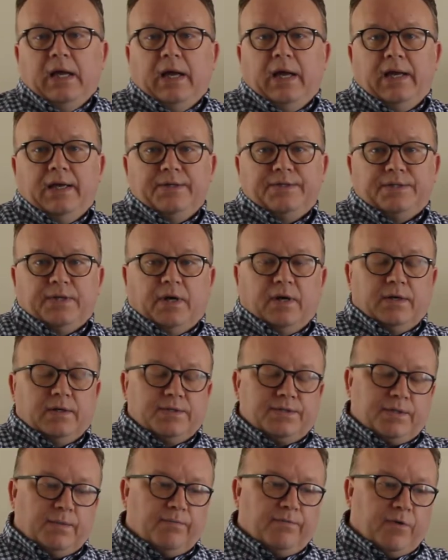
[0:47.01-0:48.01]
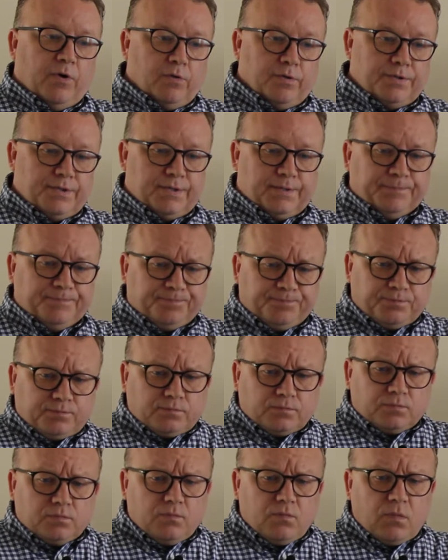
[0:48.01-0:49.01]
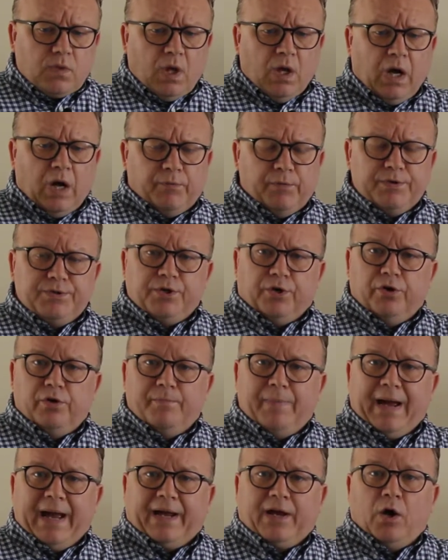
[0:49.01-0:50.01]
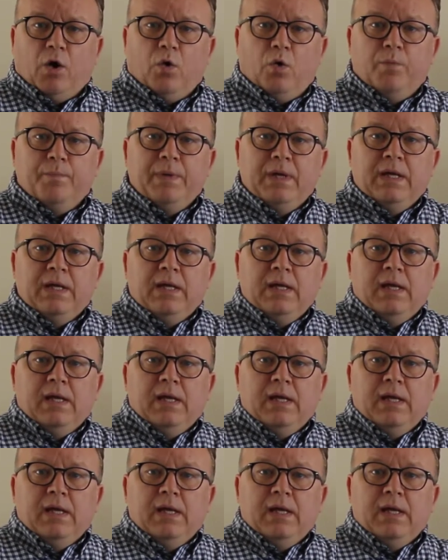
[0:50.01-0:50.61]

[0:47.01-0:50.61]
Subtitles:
as some folks return back home.